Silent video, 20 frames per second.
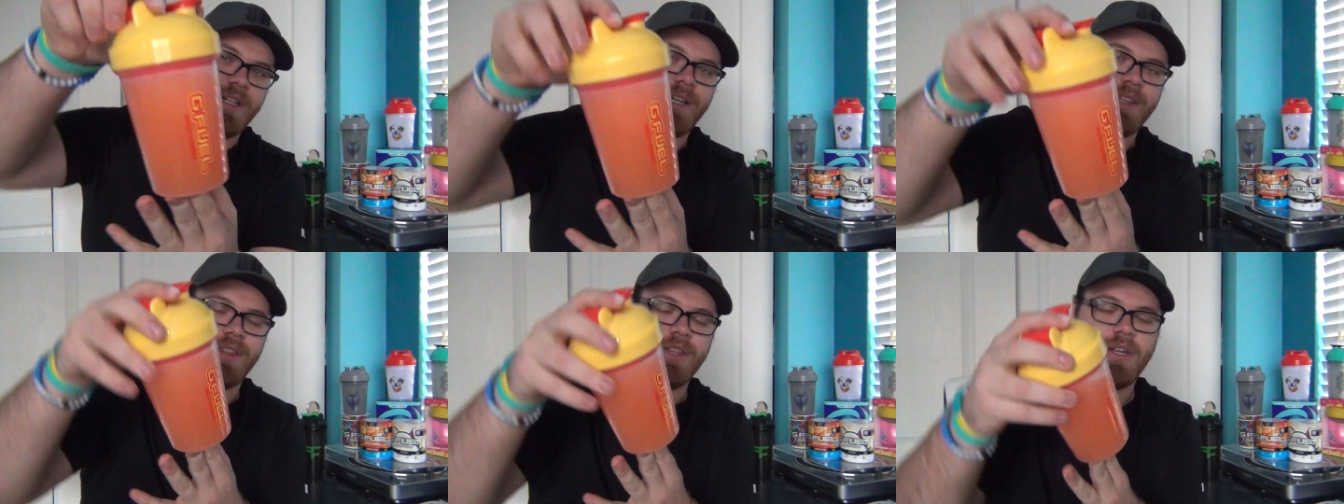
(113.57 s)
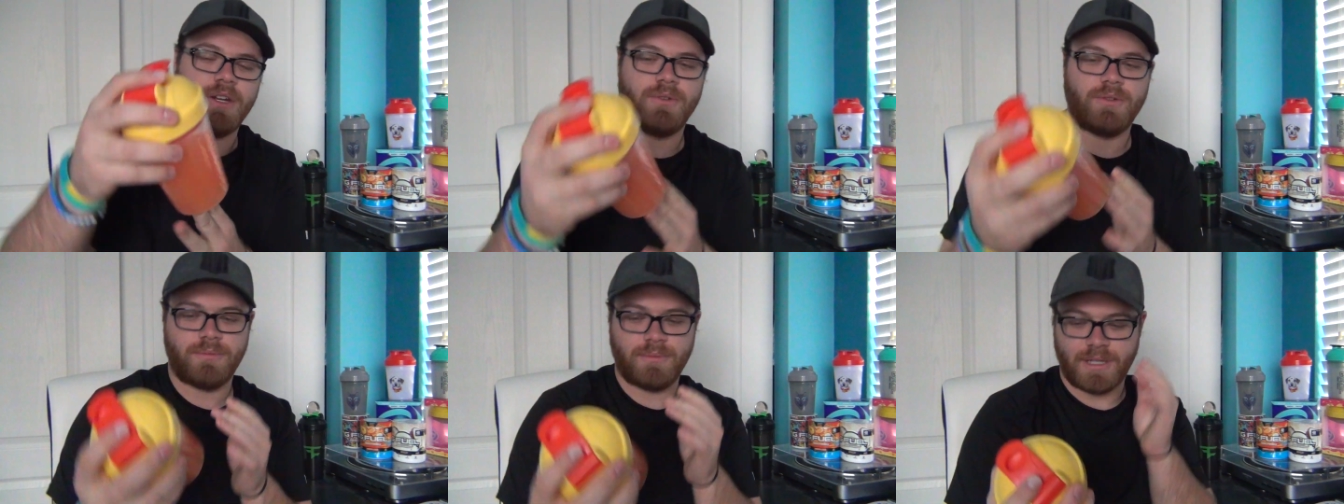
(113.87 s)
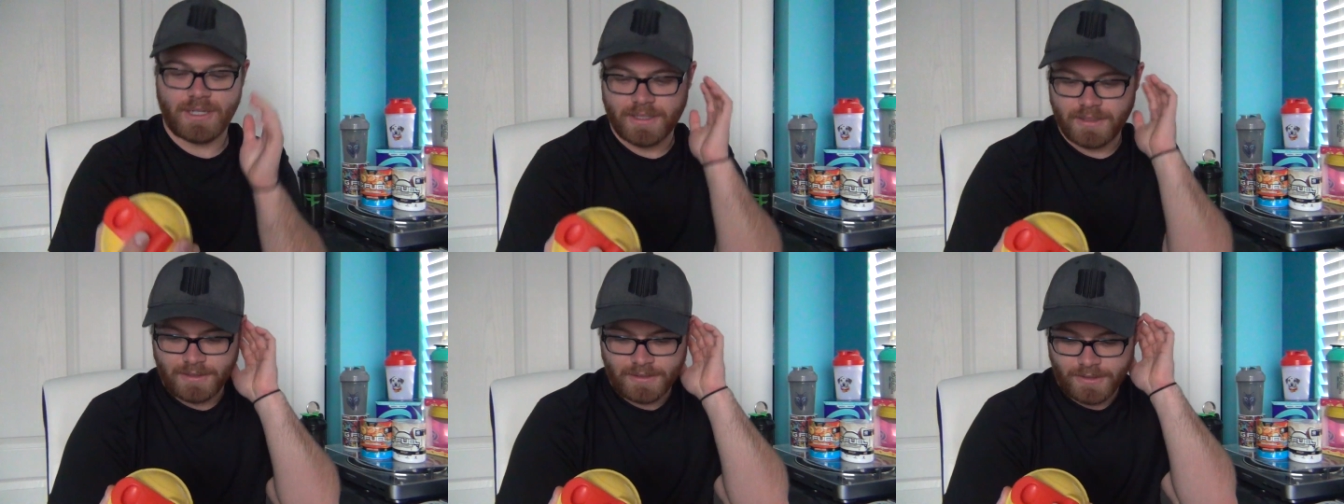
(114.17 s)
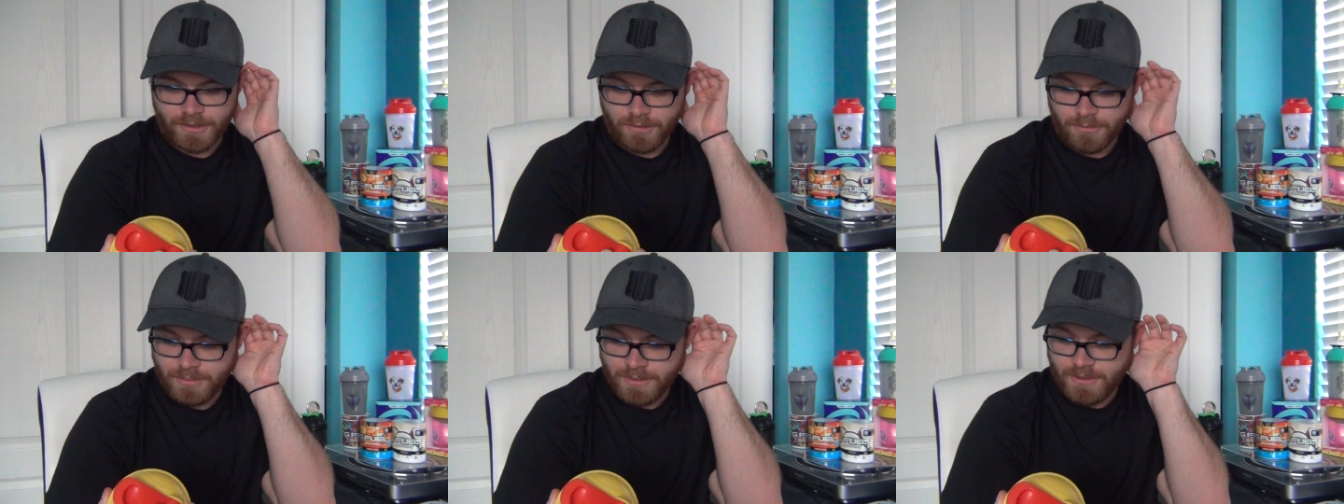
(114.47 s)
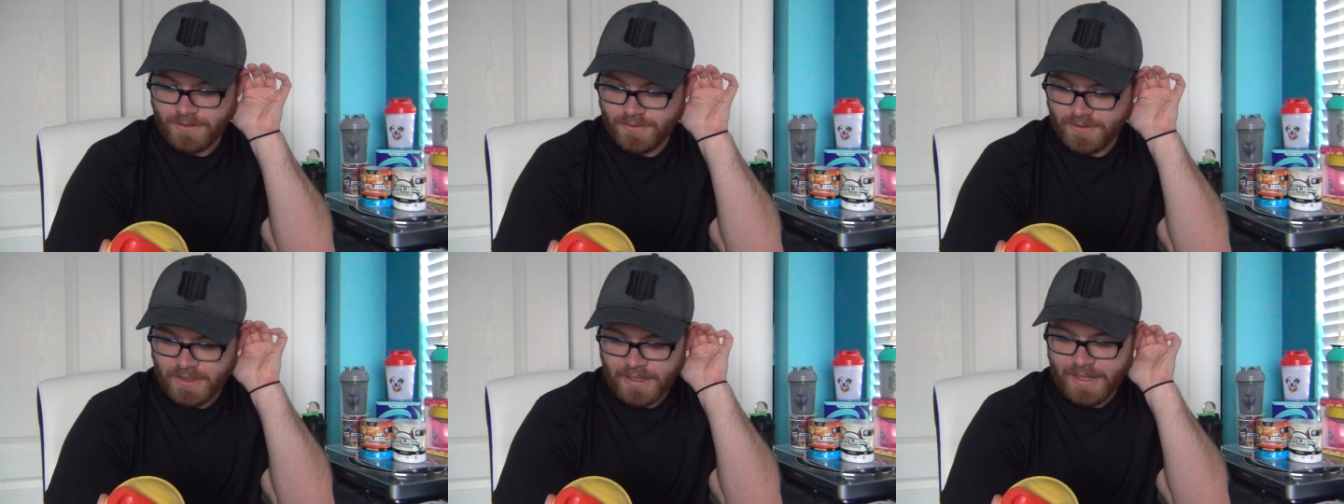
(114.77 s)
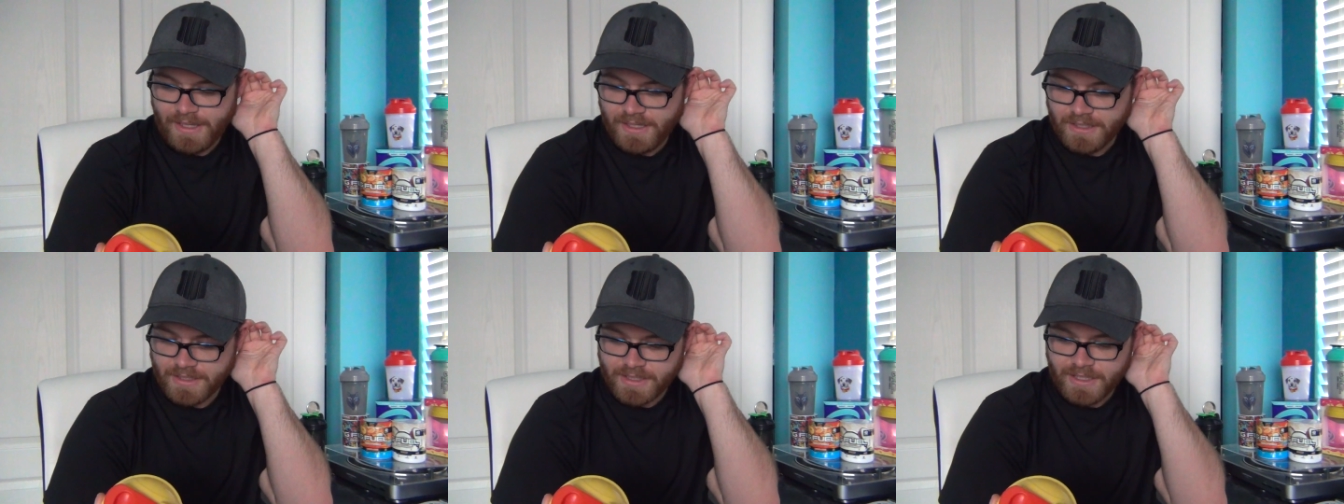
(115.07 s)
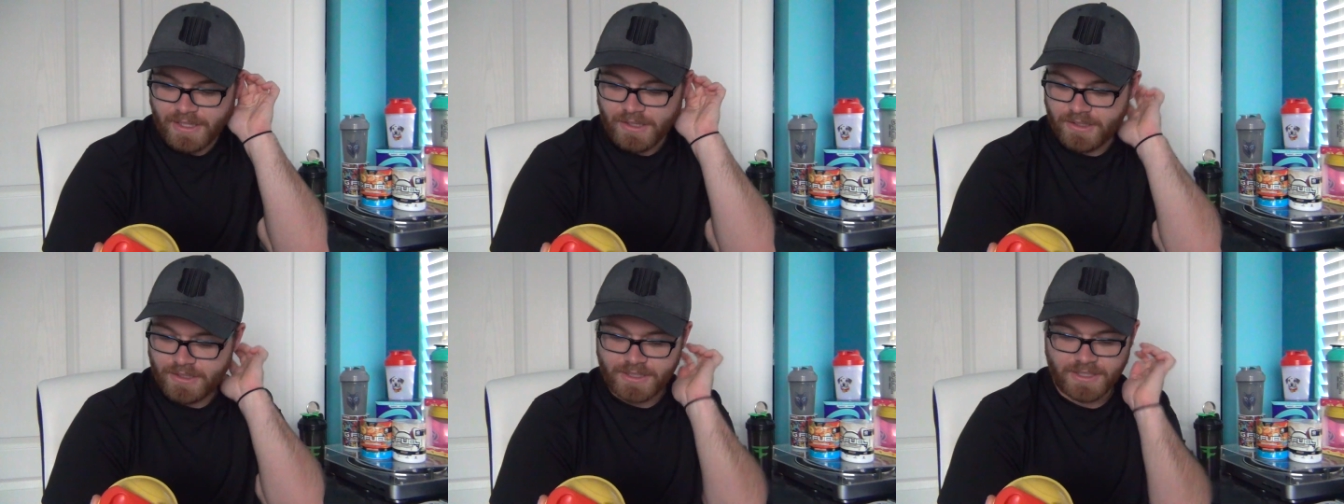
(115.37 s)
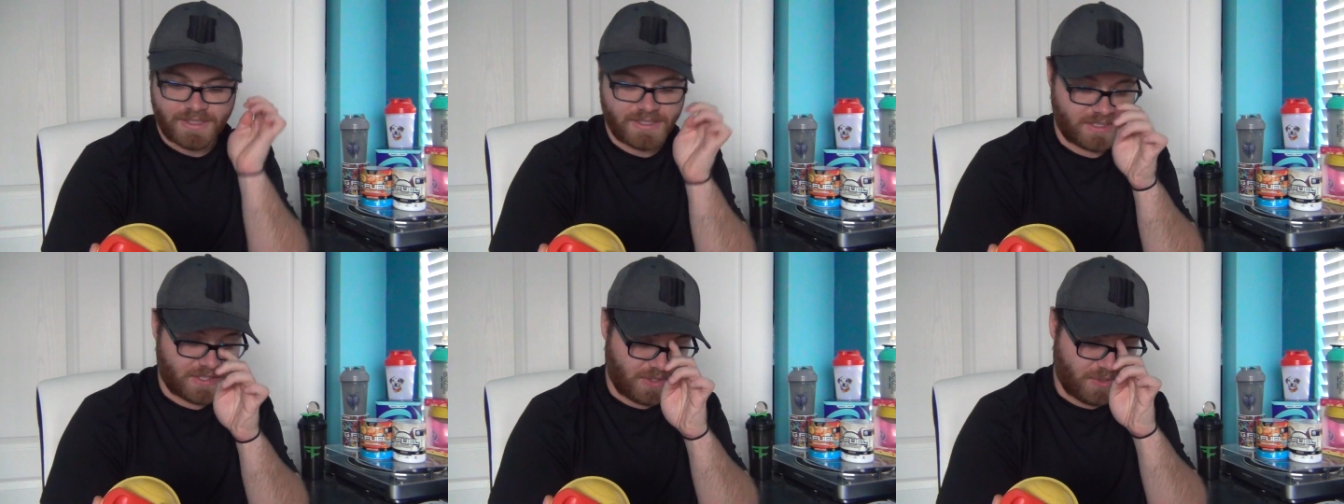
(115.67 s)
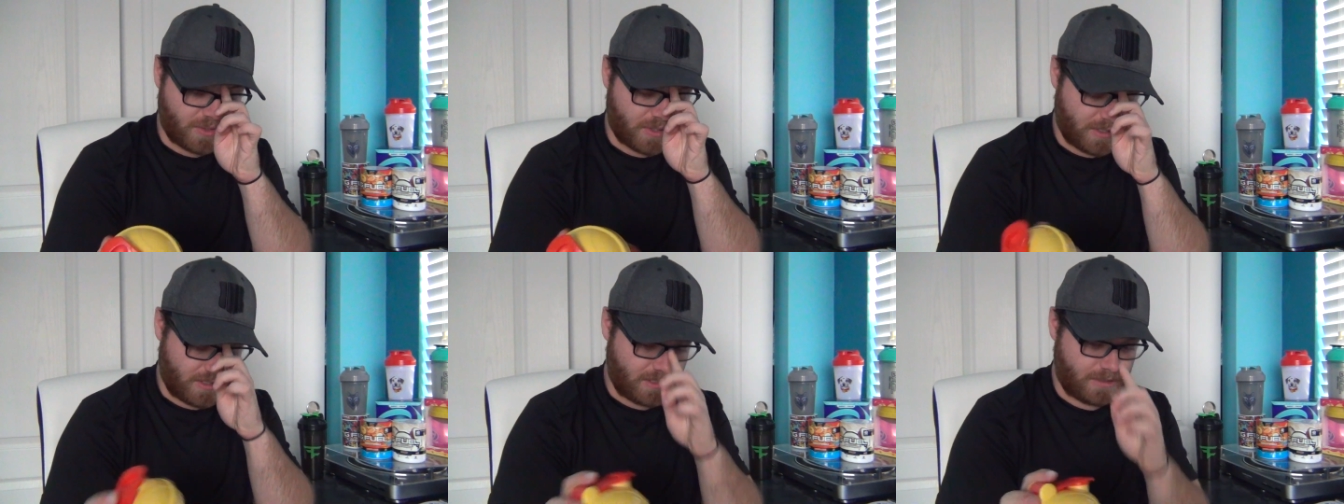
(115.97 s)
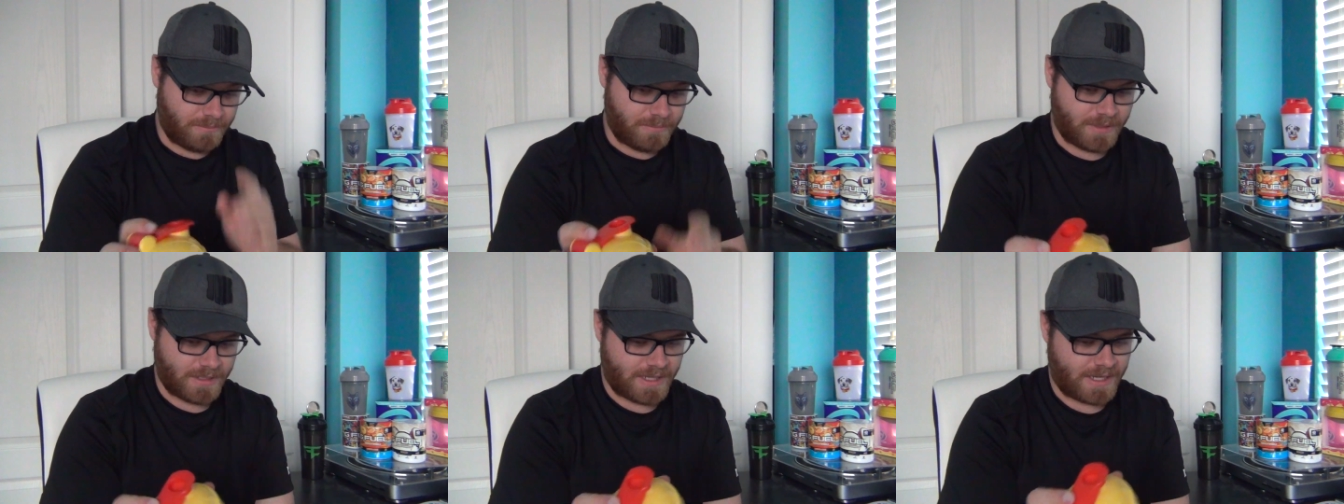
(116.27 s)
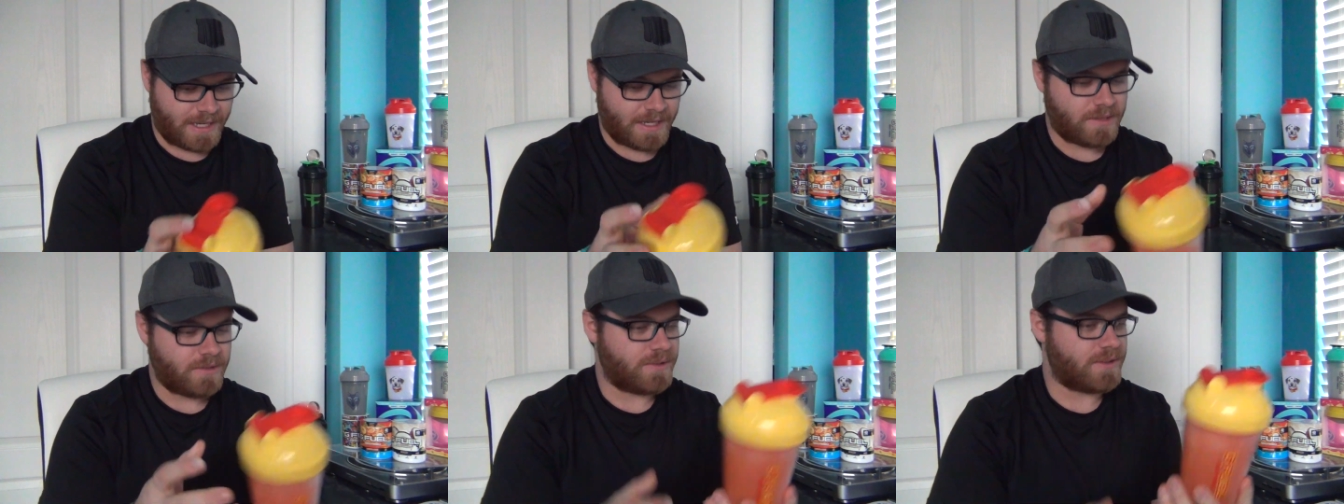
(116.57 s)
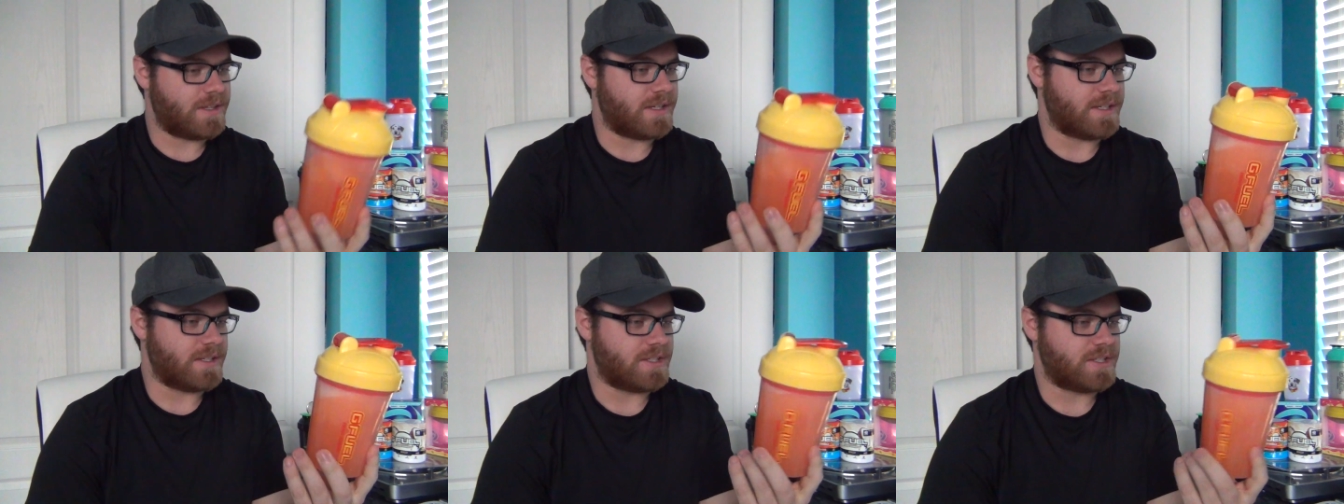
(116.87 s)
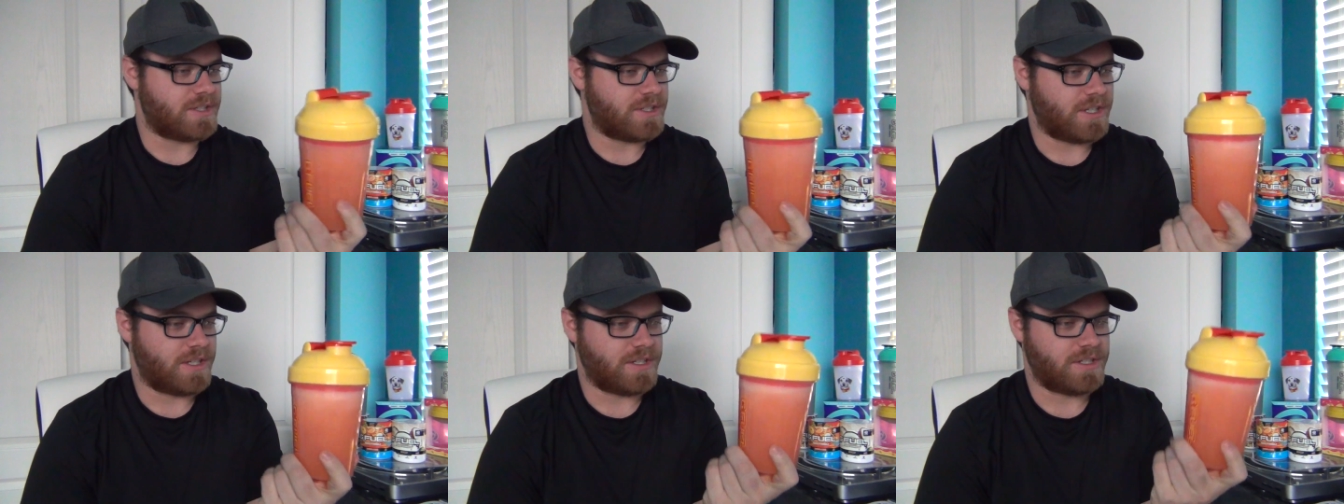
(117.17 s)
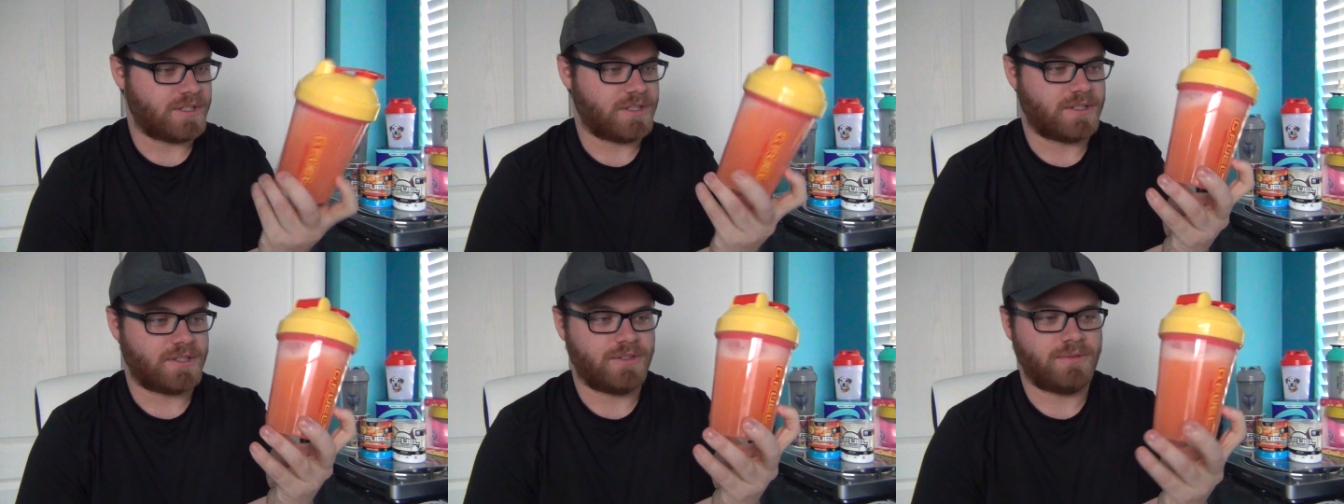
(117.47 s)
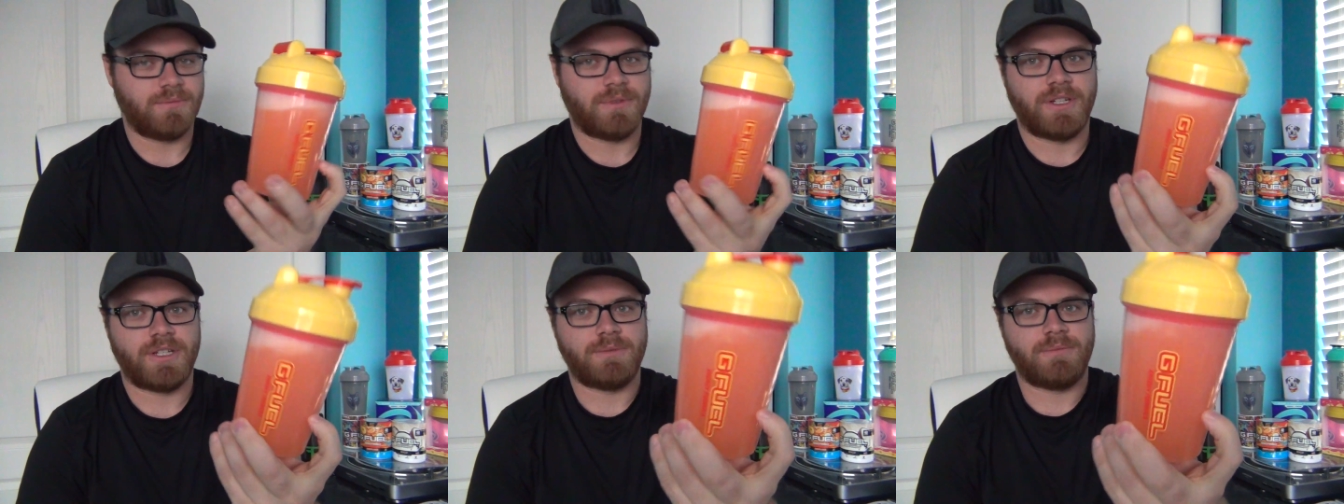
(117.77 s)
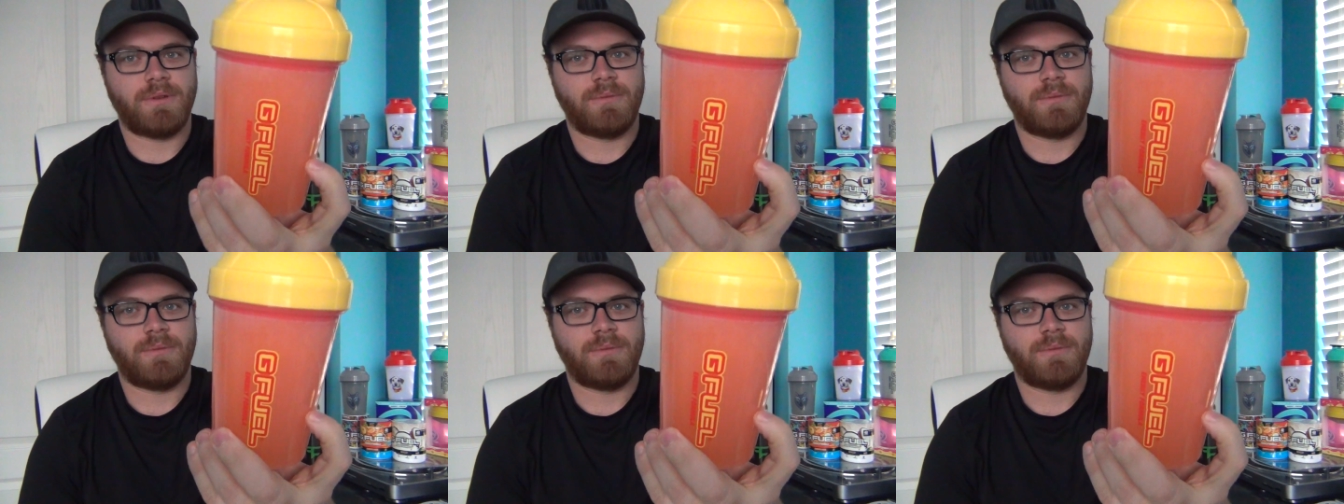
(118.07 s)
I thought it would make a little bit of a lighter color because of coconut, but I don't think it's changed it too much.